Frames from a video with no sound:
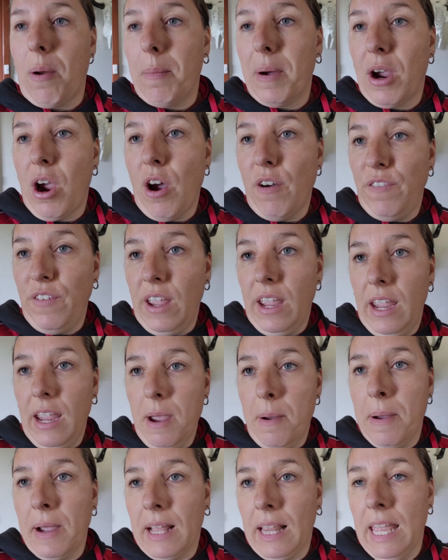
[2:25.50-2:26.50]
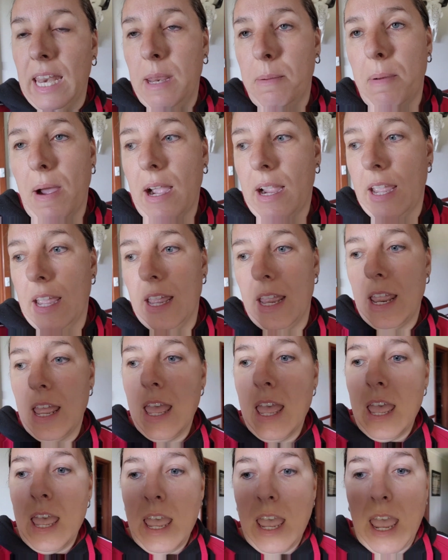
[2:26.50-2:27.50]
my coffee, my cleaning bucket,
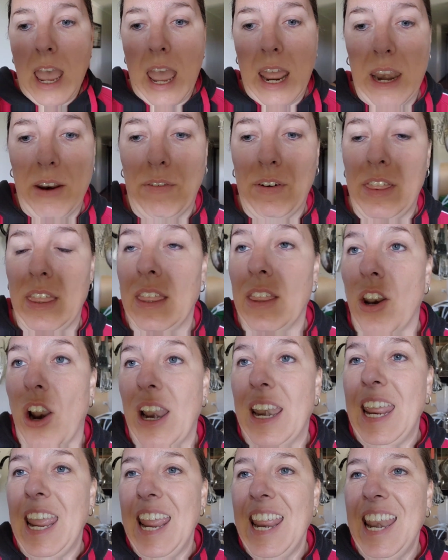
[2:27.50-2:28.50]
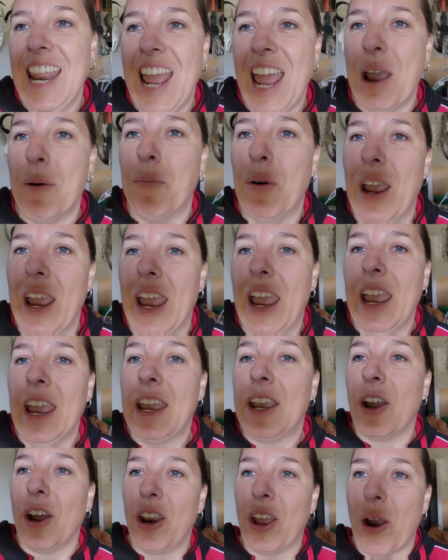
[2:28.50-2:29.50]
and everything that I need, and we're
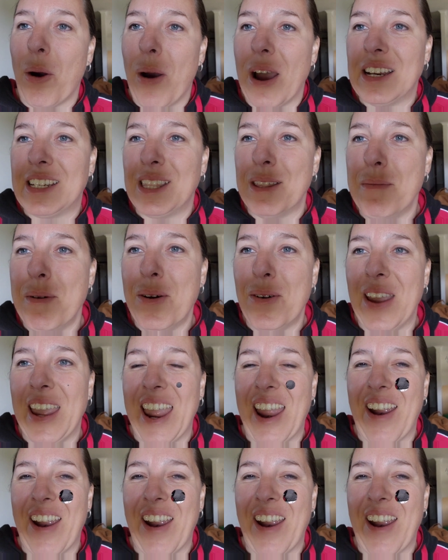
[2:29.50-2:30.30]
going to go out to the milking